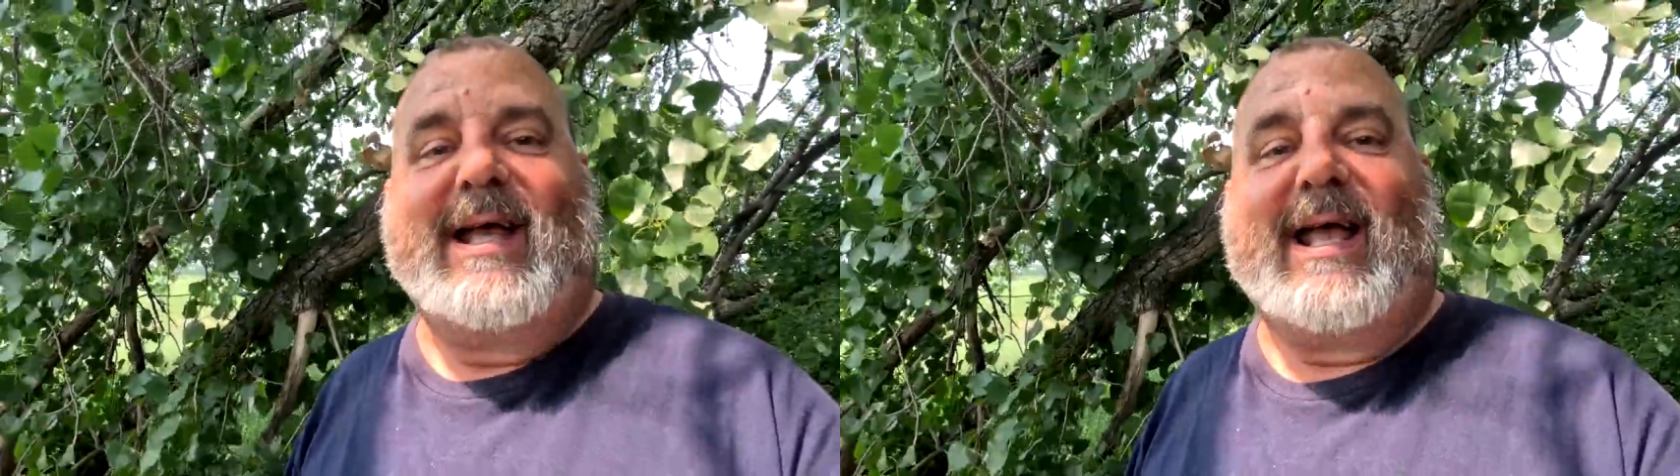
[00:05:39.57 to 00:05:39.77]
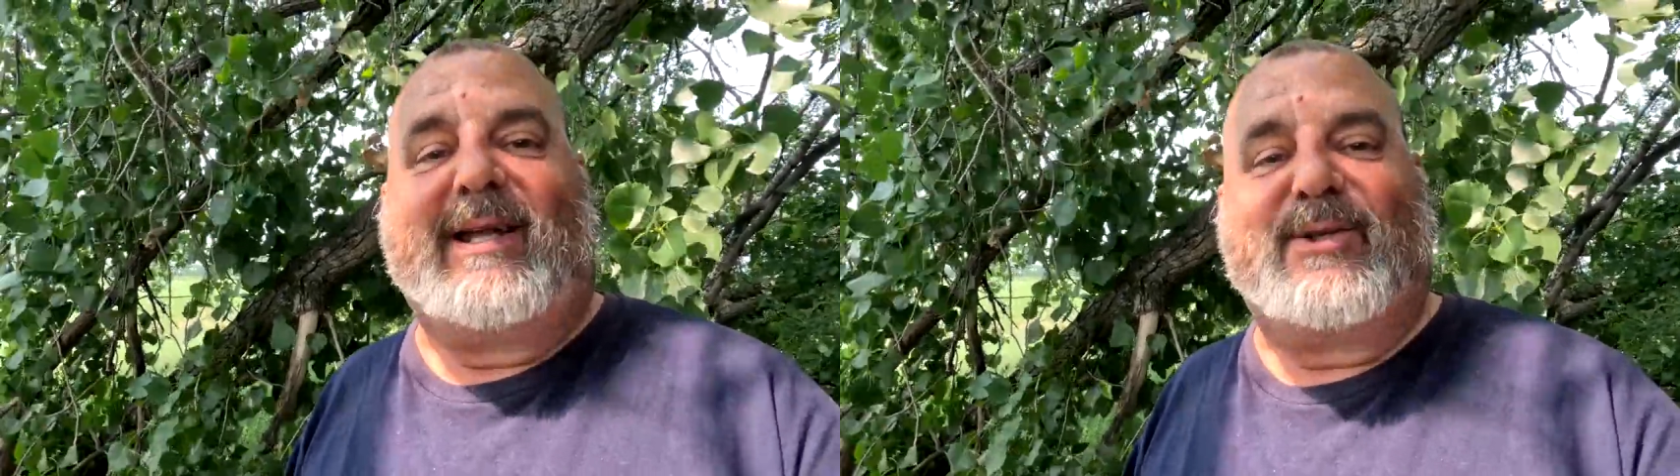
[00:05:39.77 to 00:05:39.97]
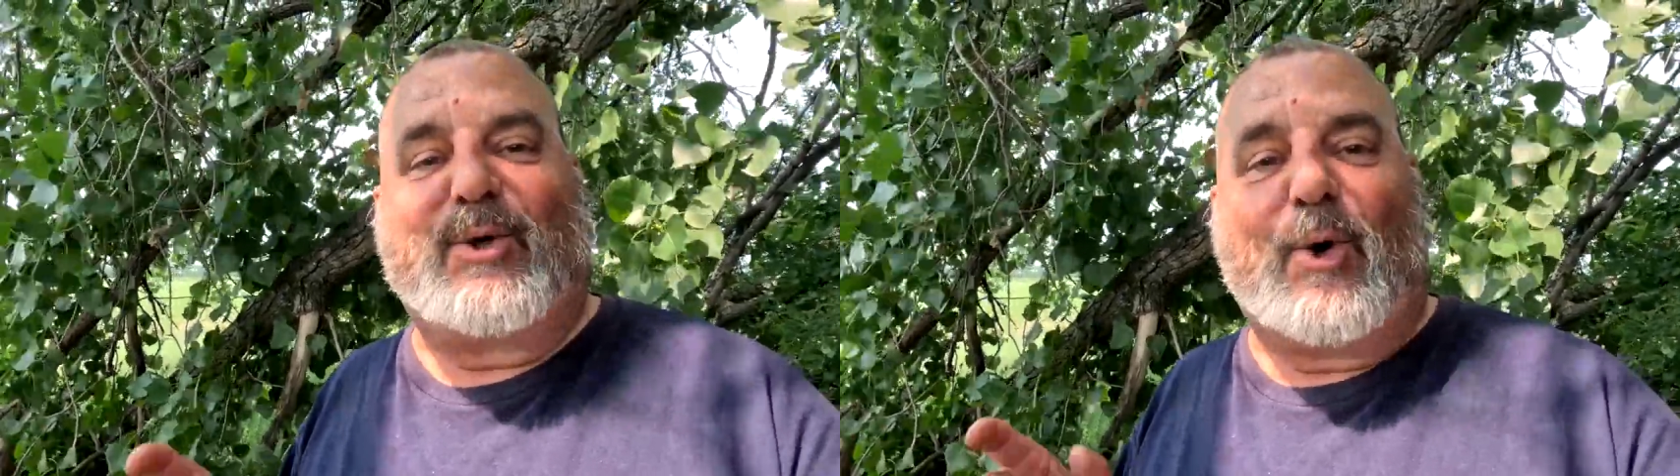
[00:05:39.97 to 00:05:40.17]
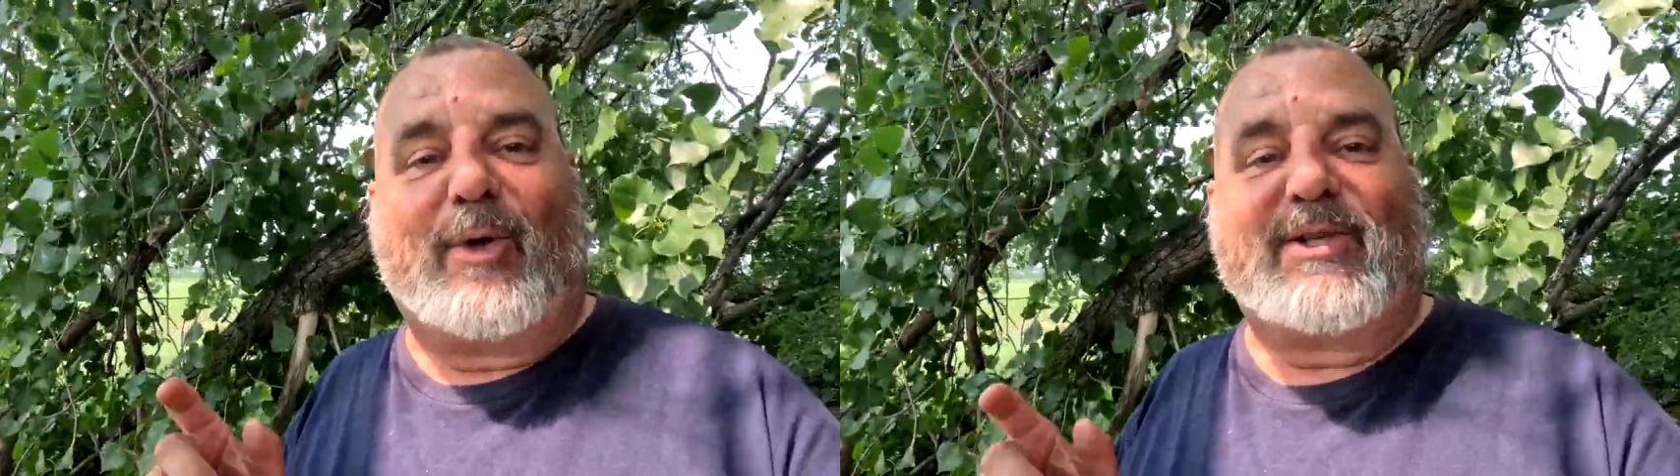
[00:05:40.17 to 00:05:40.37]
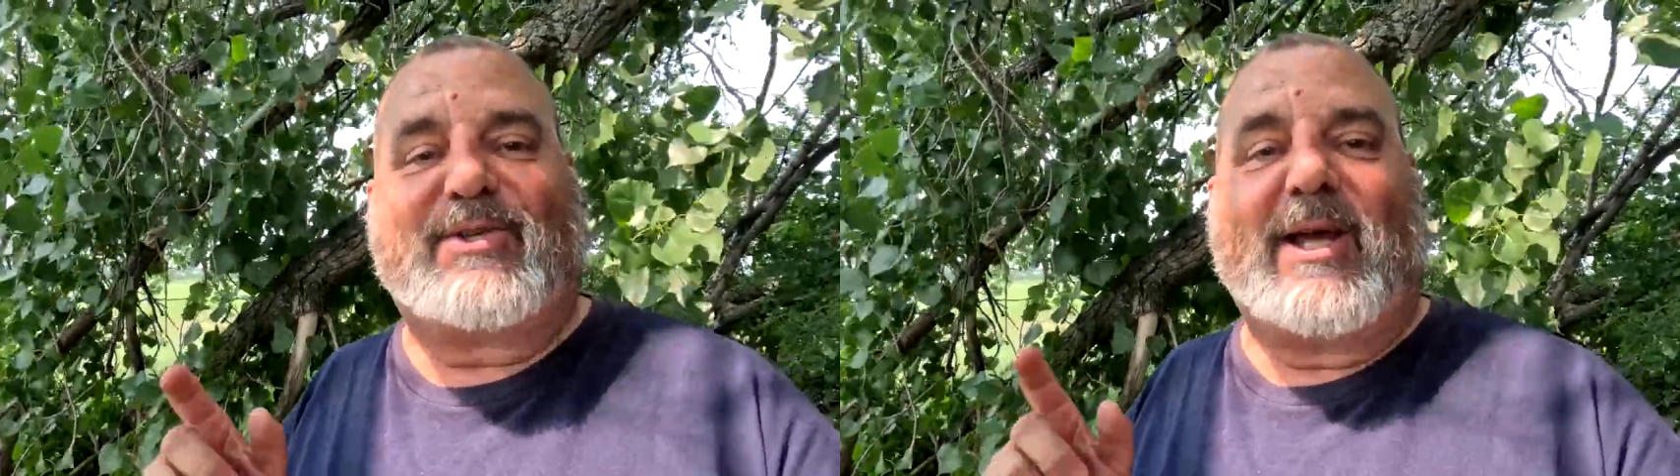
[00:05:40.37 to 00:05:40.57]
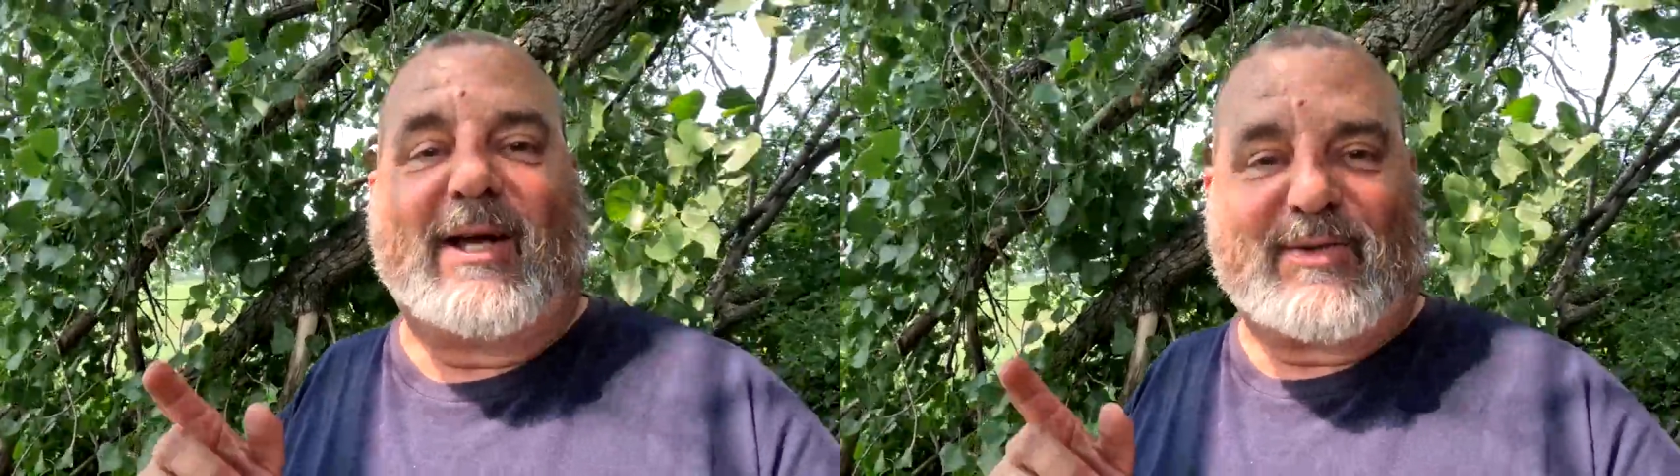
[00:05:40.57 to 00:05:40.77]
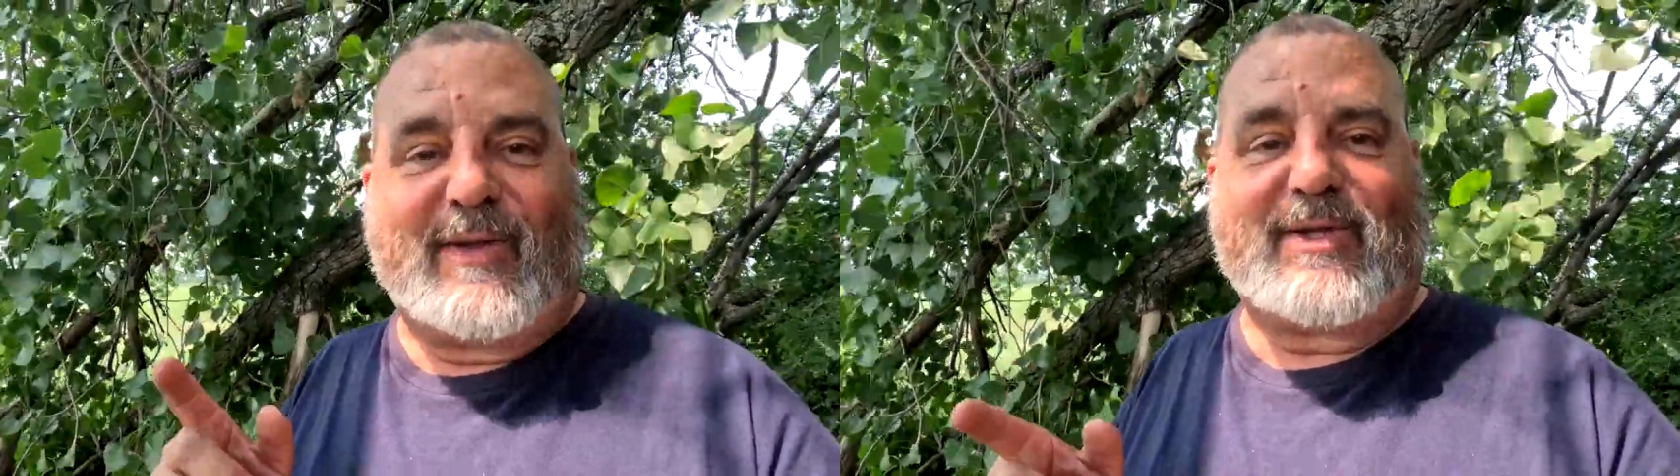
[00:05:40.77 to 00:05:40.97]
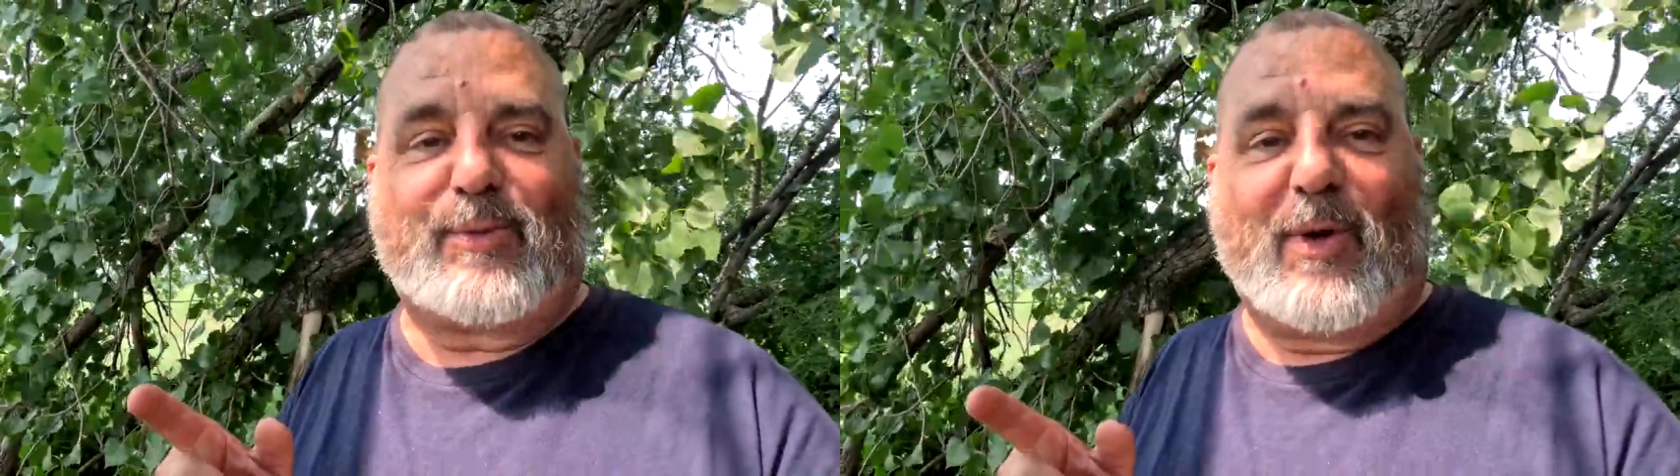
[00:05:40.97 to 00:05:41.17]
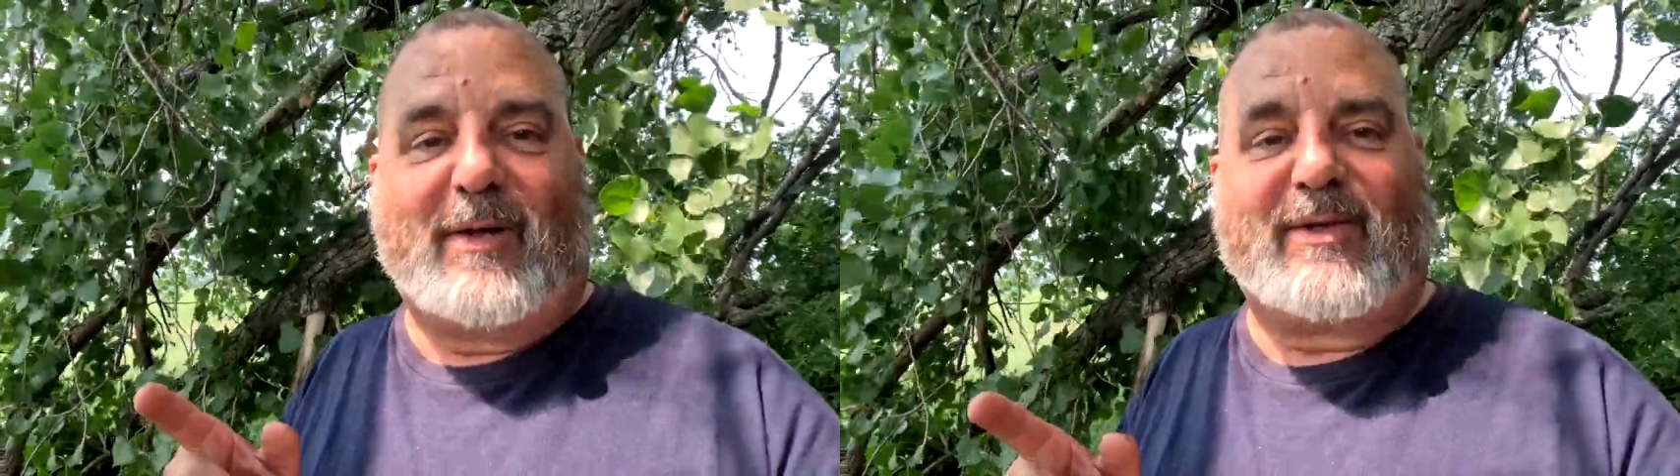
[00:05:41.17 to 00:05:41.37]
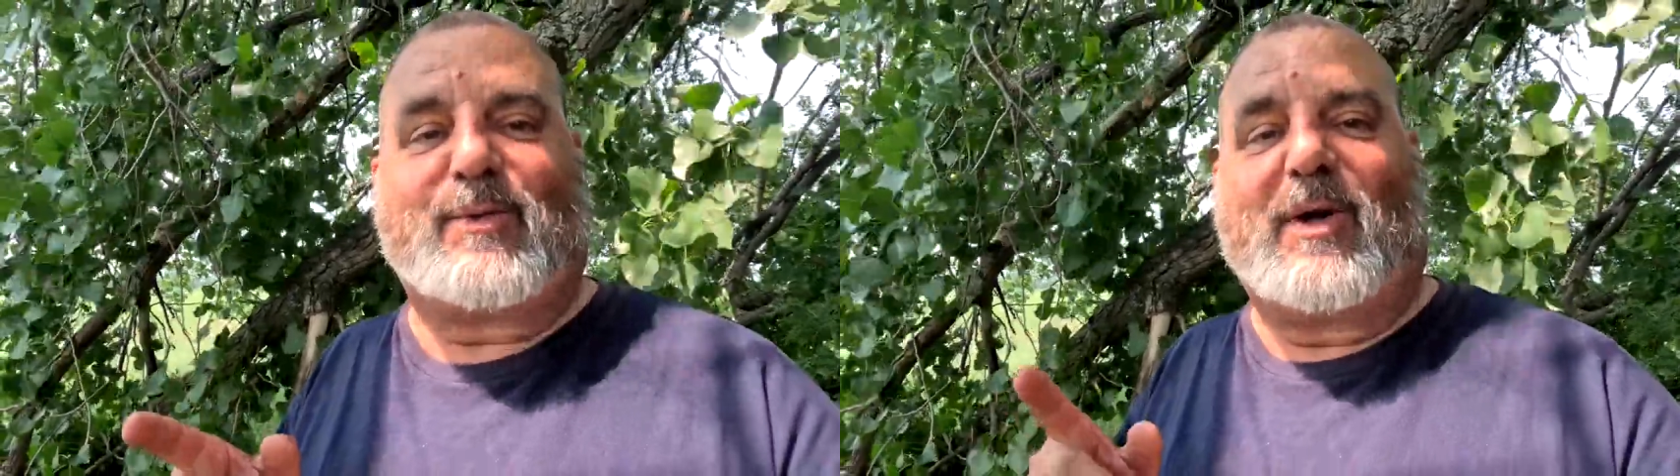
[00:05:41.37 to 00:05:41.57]
and he told us, yes, this
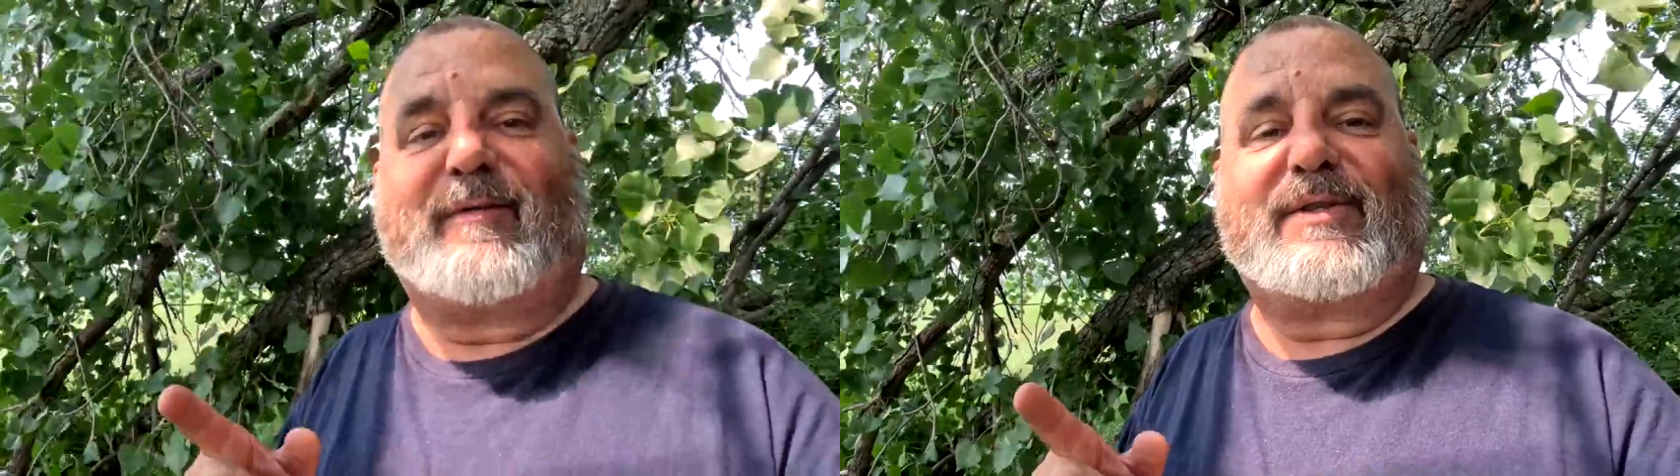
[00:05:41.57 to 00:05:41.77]
one is one of